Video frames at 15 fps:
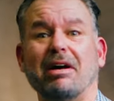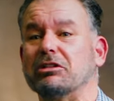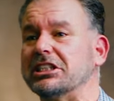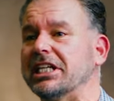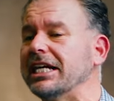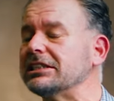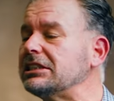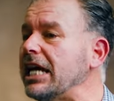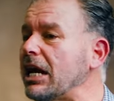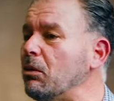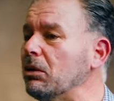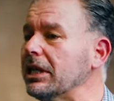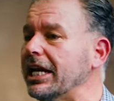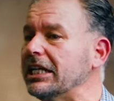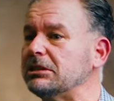even have a chance to take
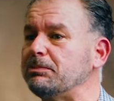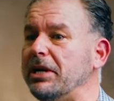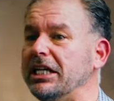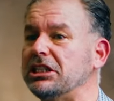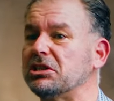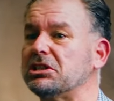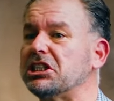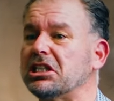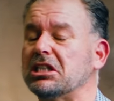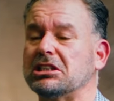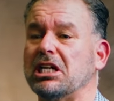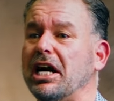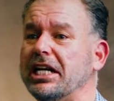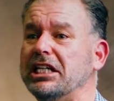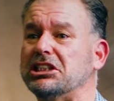one last picture. She
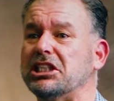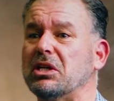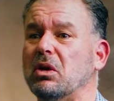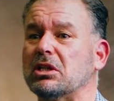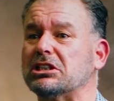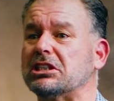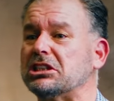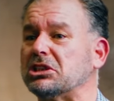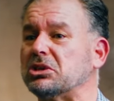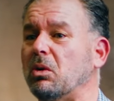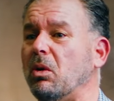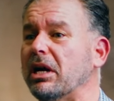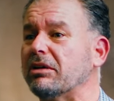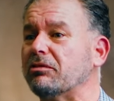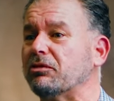goes, honey, she looks
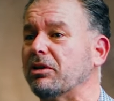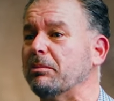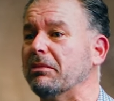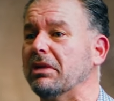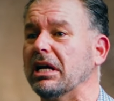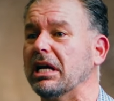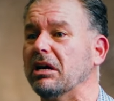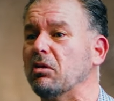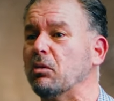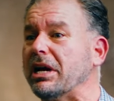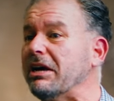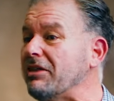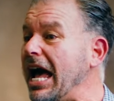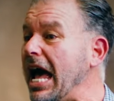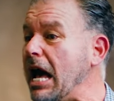distorted from
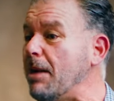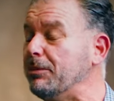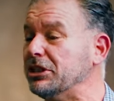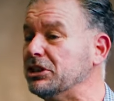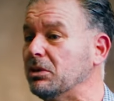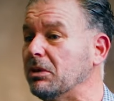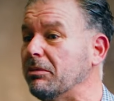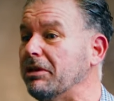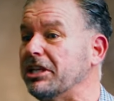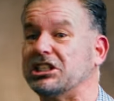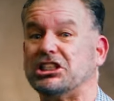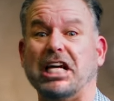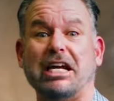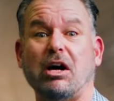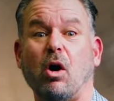whatever happened to her, whether
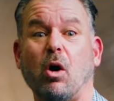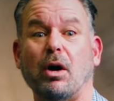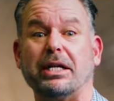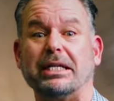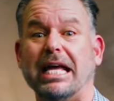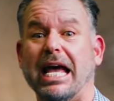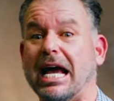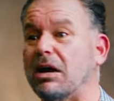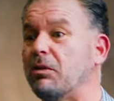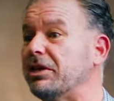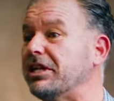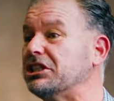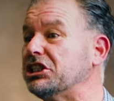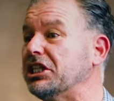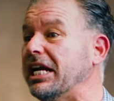she had a heart attack, or
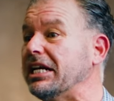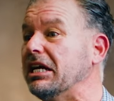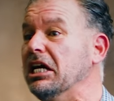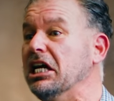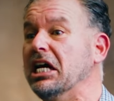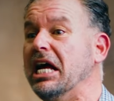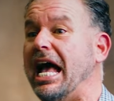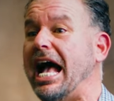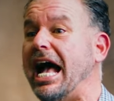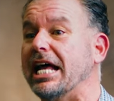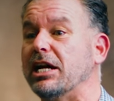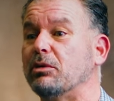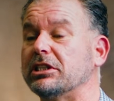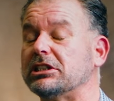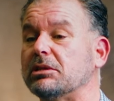whether she had an
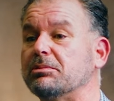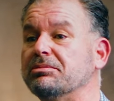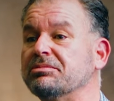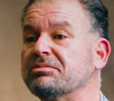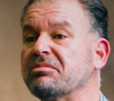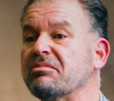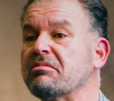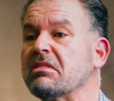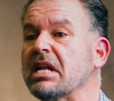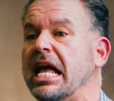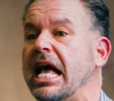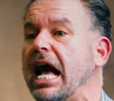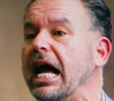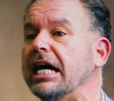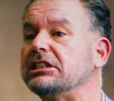aneurysm.
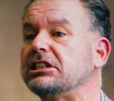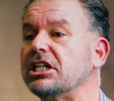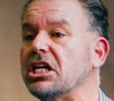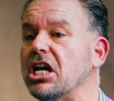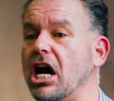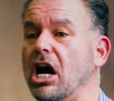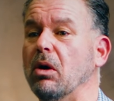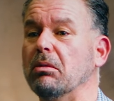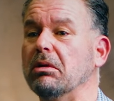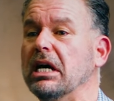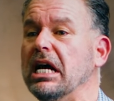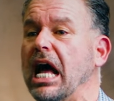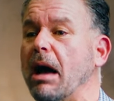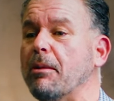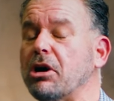I said, no,
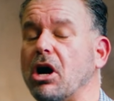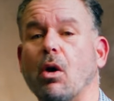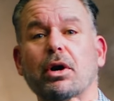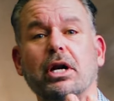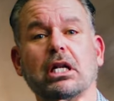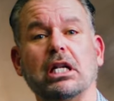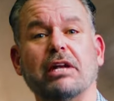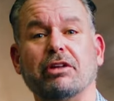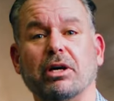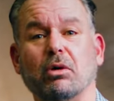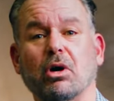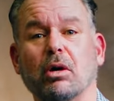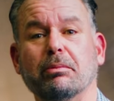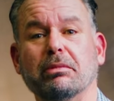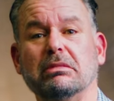I'm going to the living
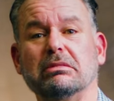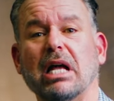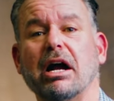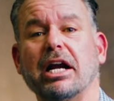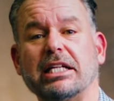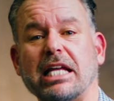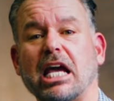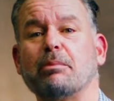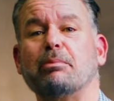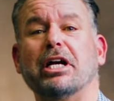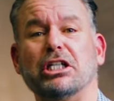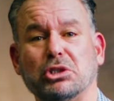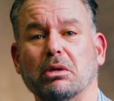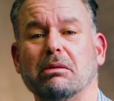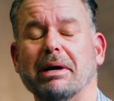room. I'm going to take a
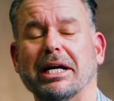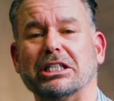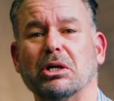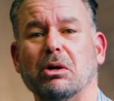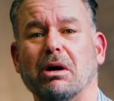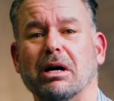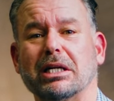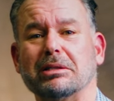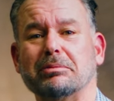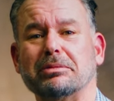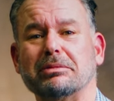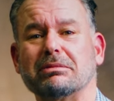picture with my dog.